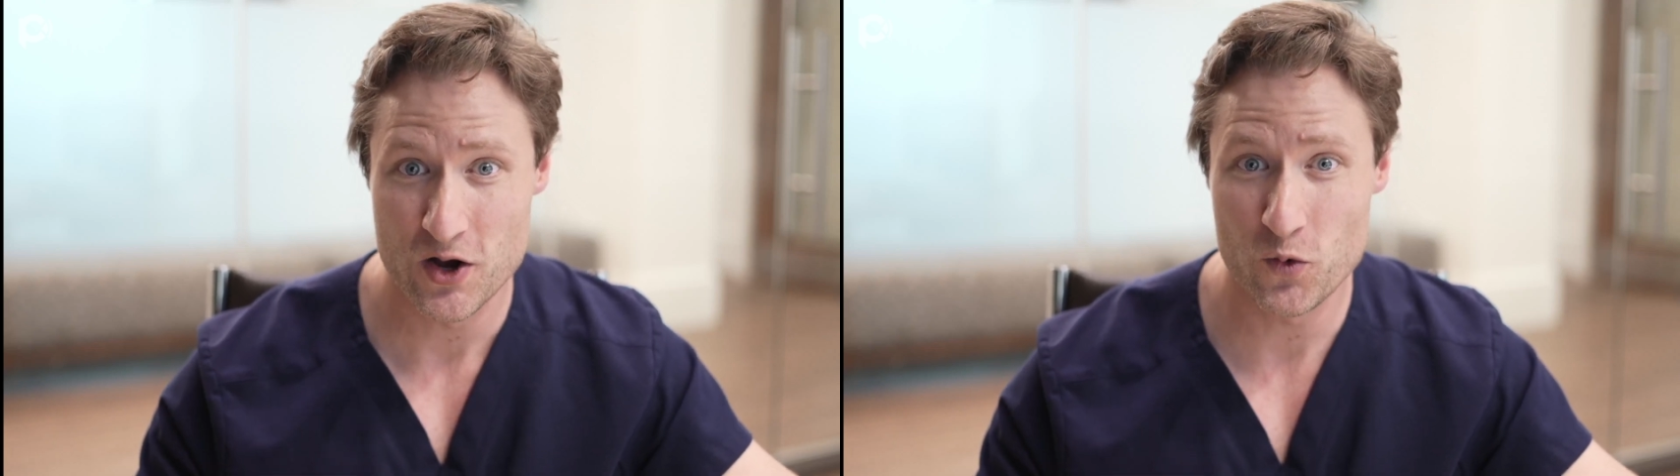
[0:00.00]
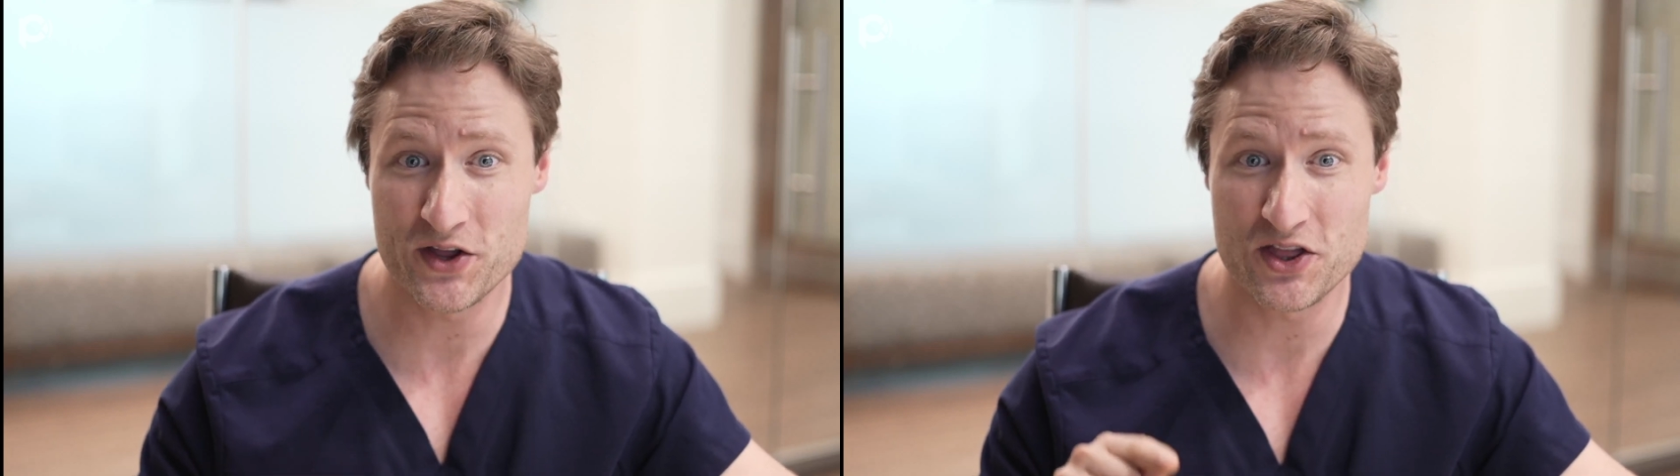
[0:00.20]

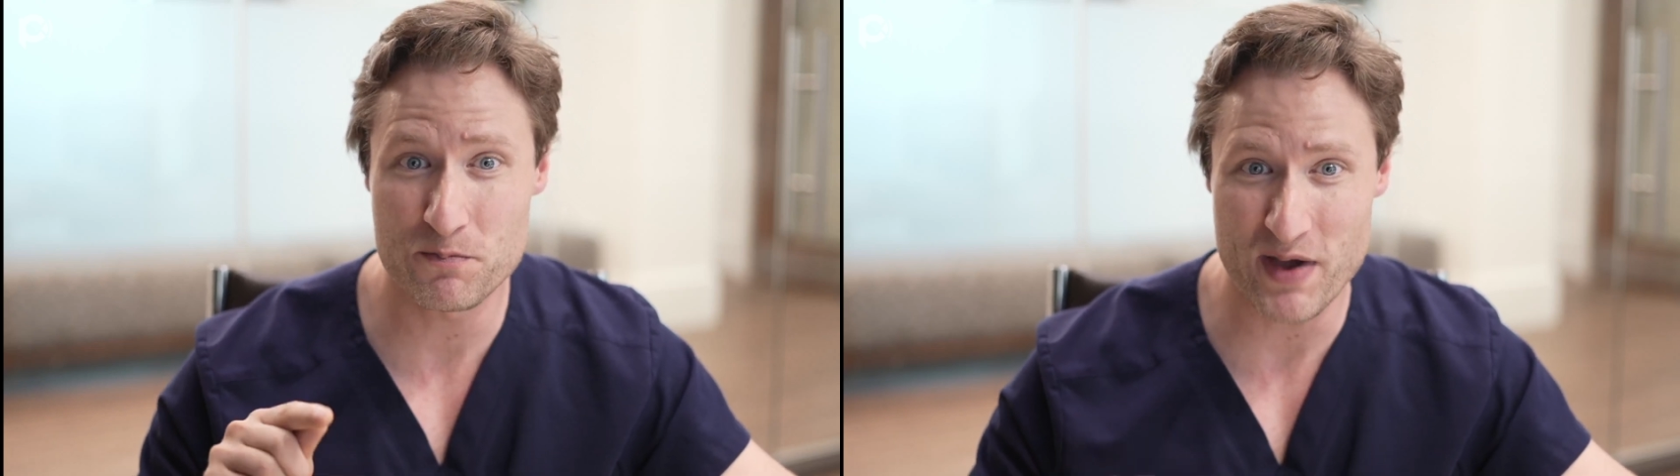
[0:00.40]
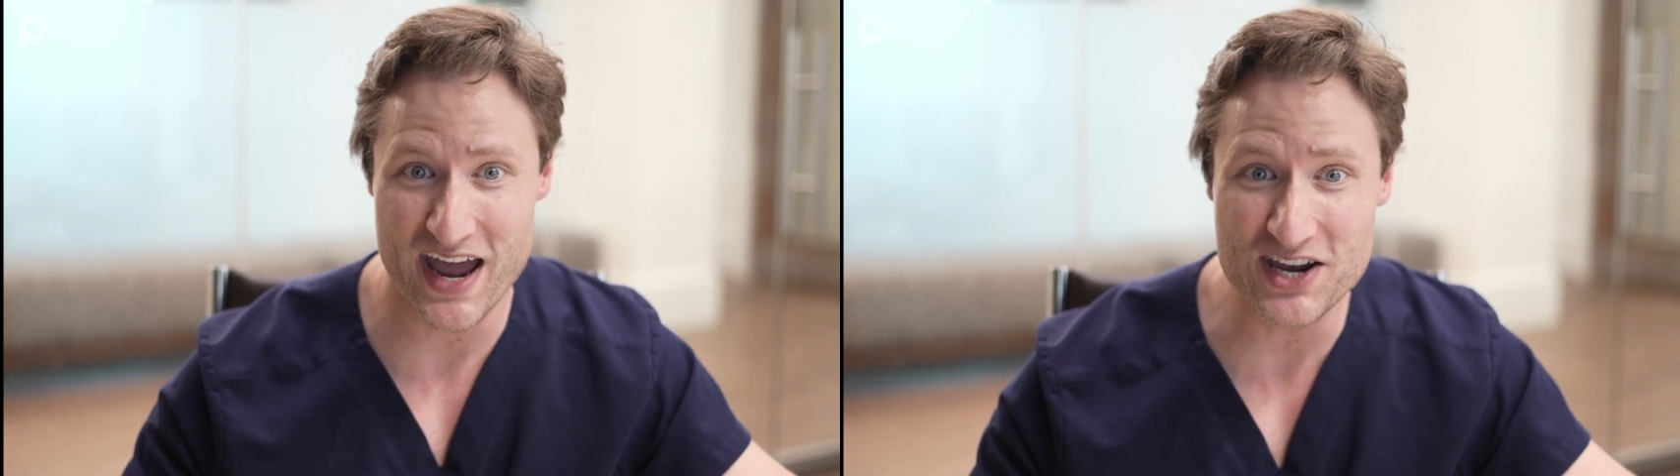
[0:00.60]
when the
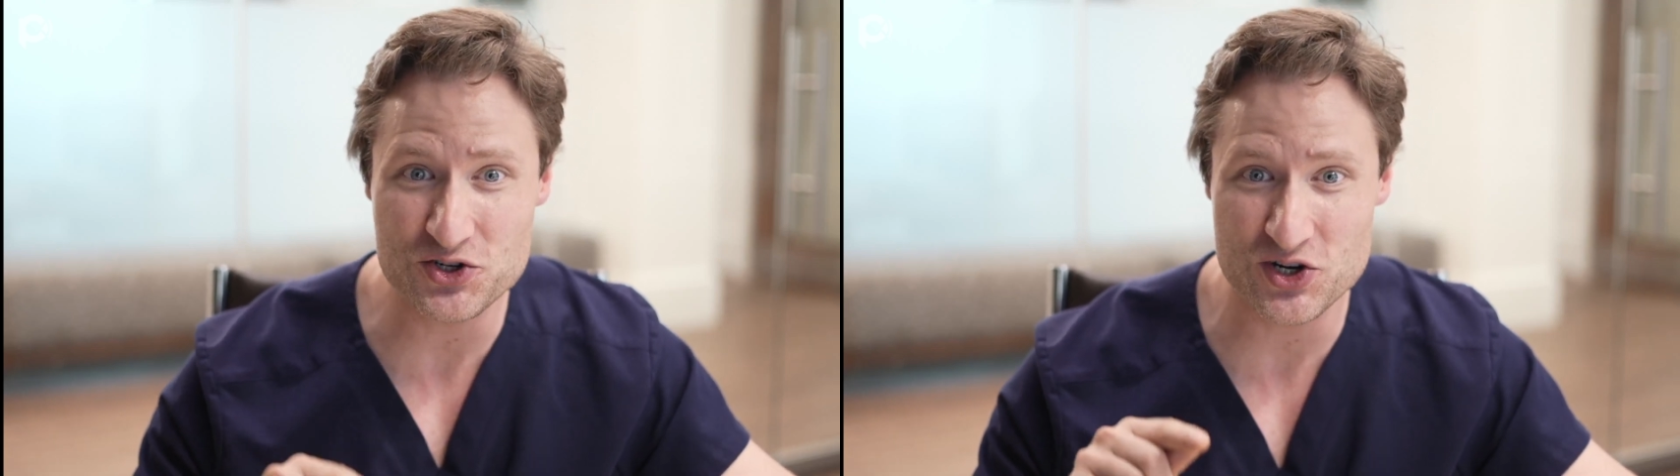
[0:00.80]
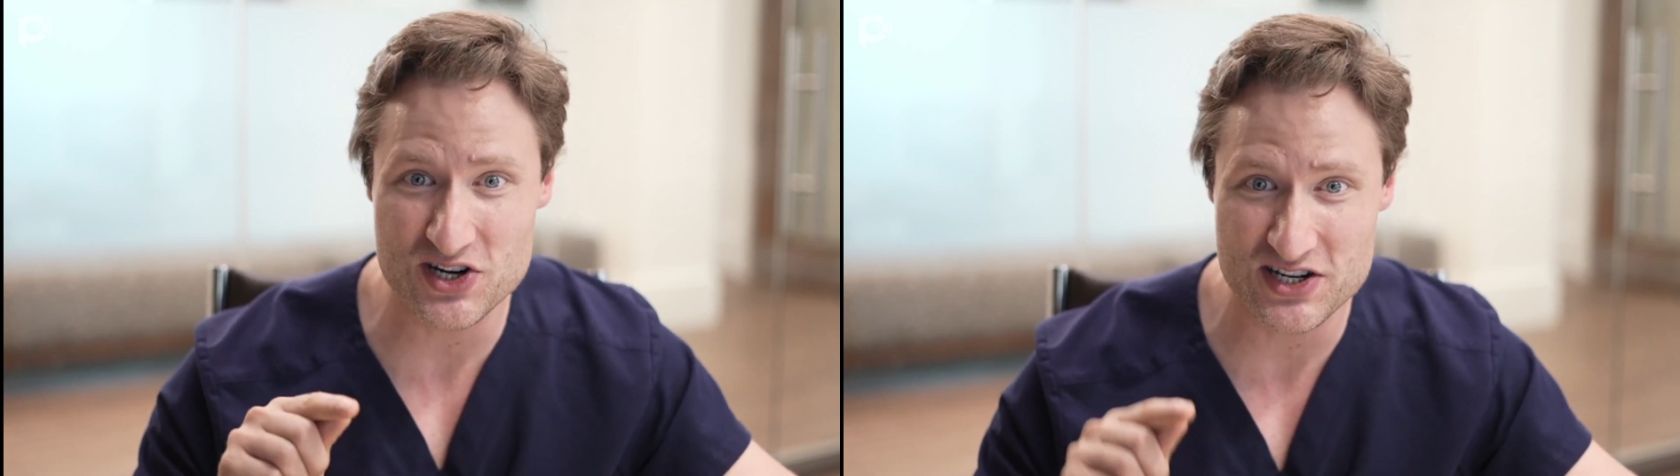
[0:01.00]

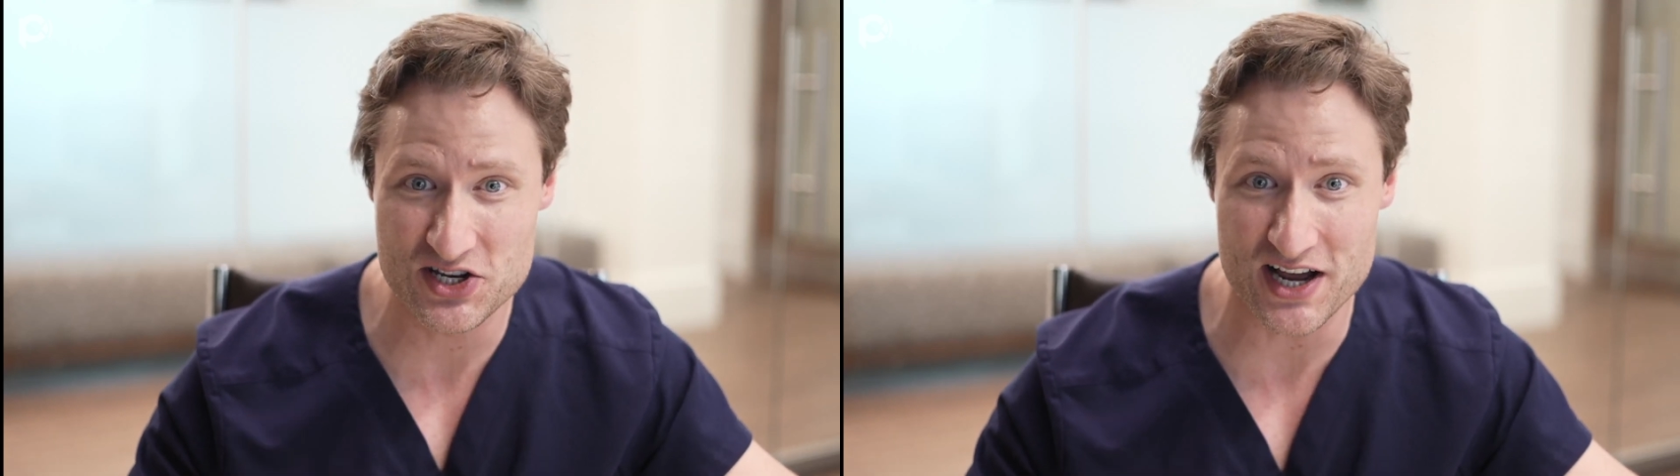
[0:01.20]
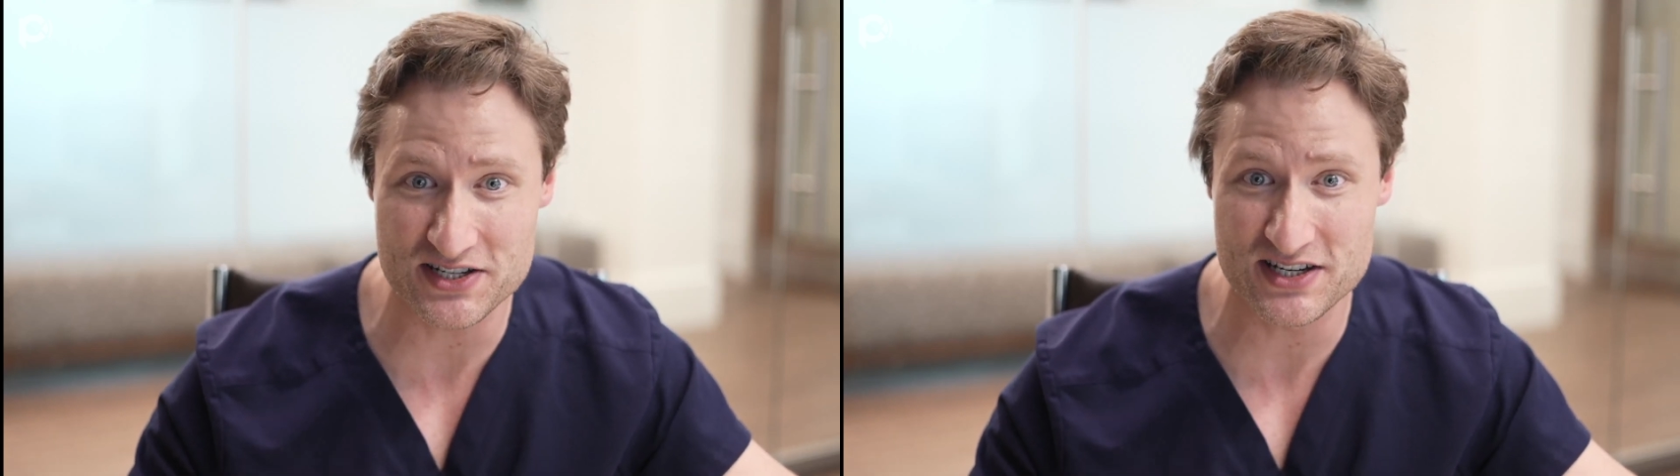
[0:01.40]
patient
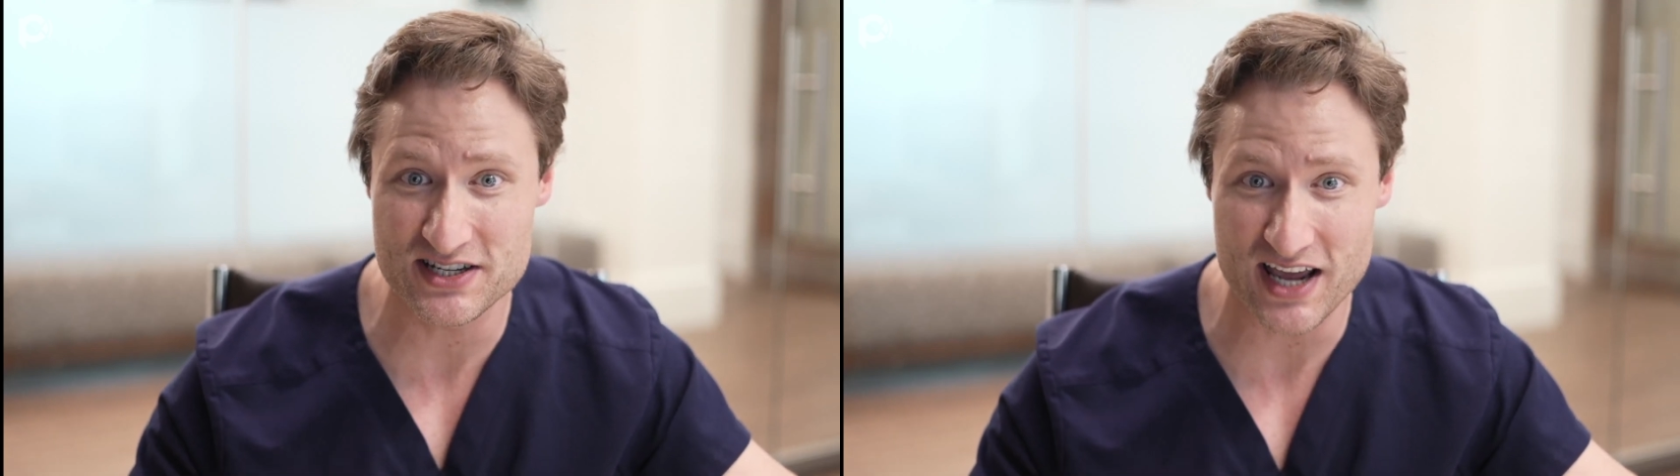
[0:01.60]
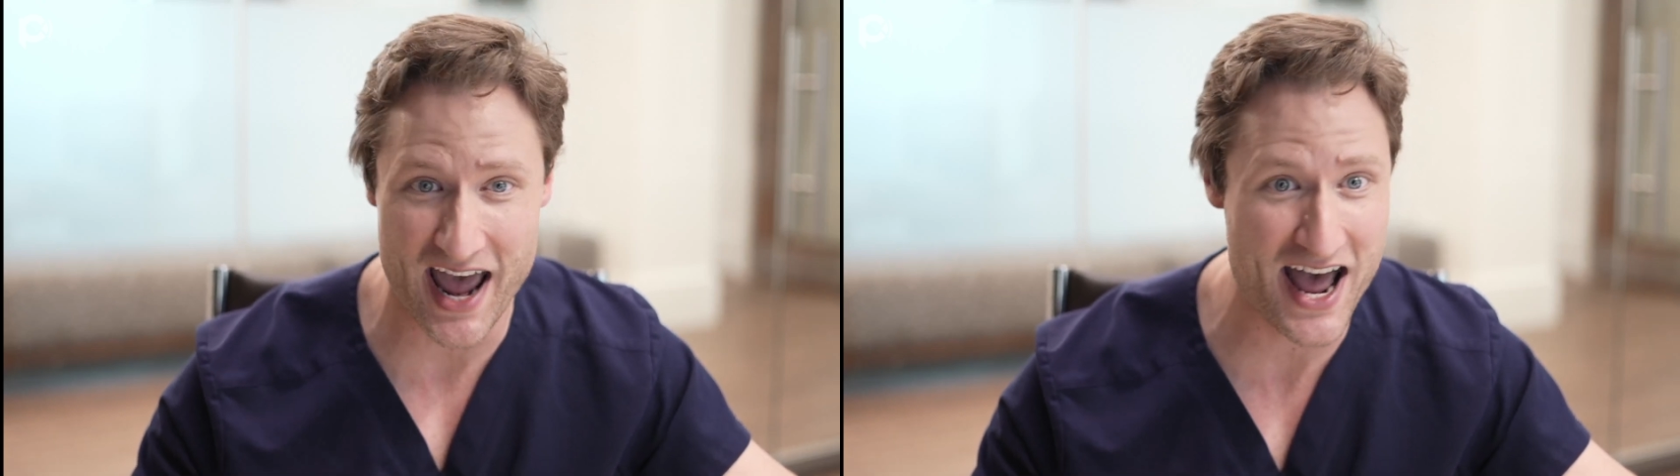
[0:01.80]

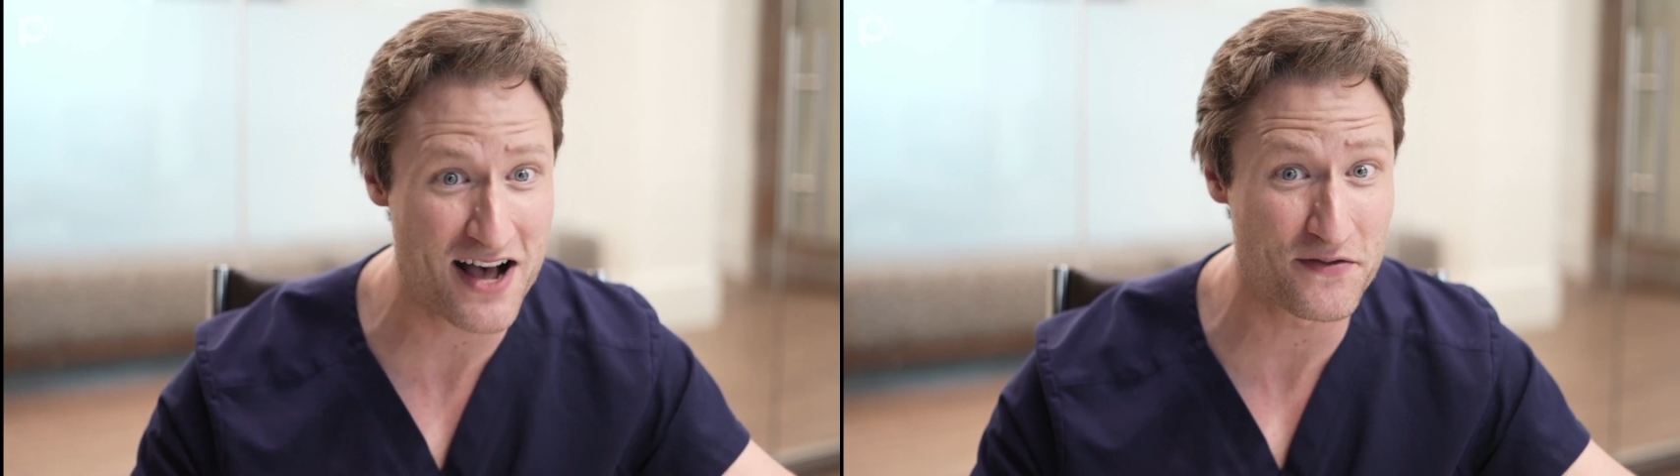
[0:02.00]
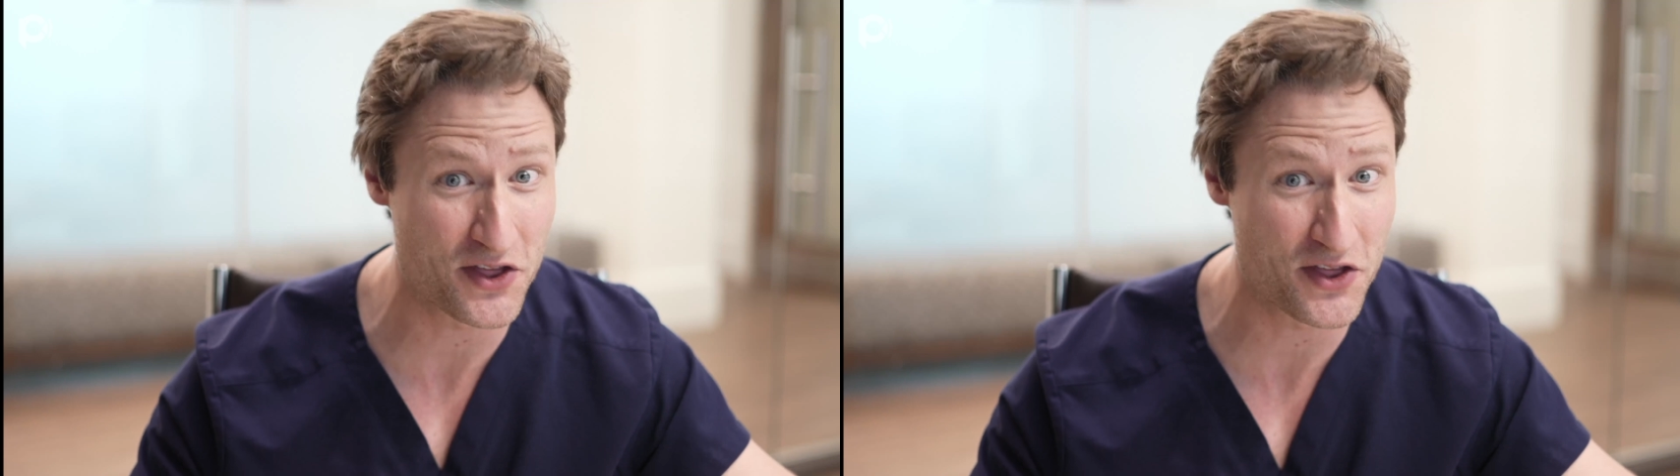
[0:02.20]
doesn't have